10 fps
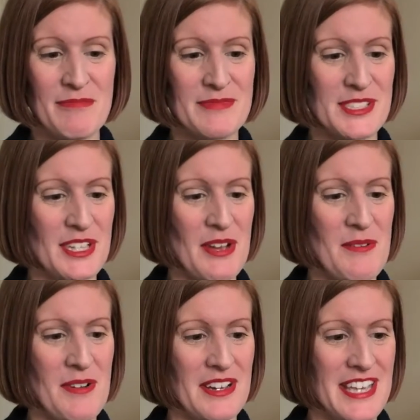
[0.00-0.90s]

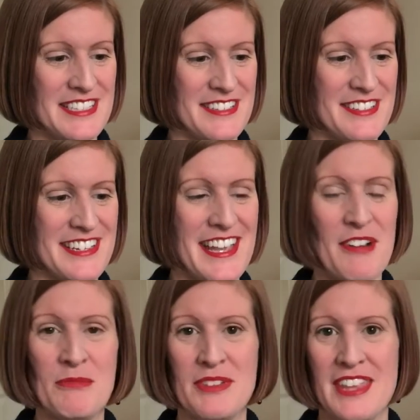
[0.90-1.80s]
So yes, I'm going to get
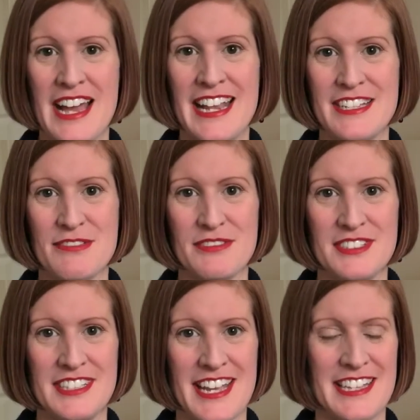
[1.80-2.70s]
on with that later on
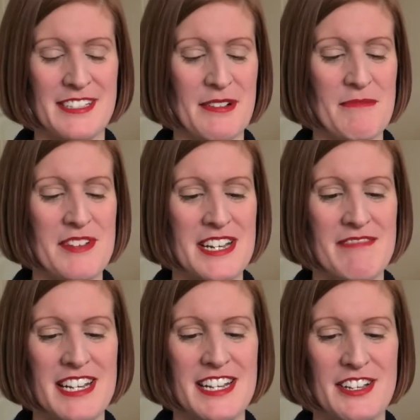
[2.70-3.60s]
today. So I'm
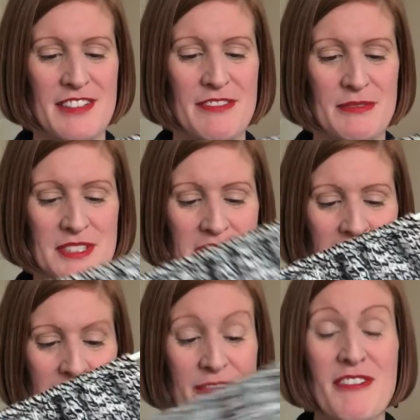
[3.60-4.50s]
really looking forward to
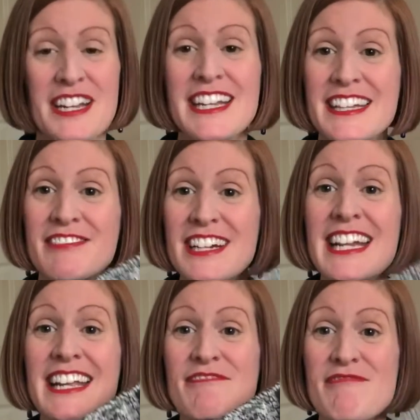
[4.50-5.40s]
that. I've
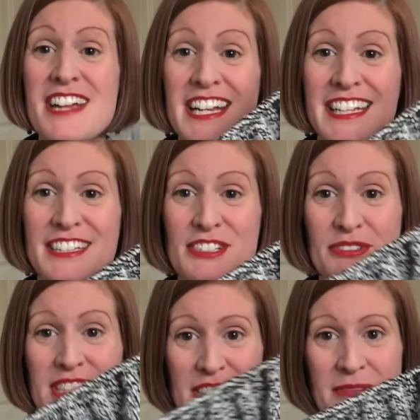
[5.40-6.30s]
really
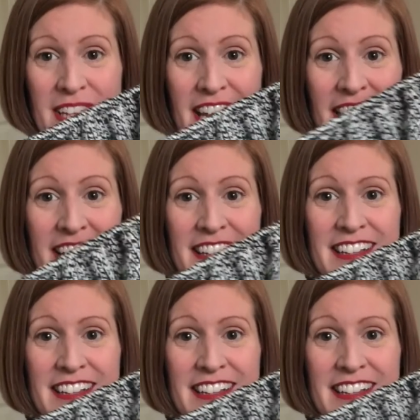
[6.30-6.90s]
enjoyed doing it.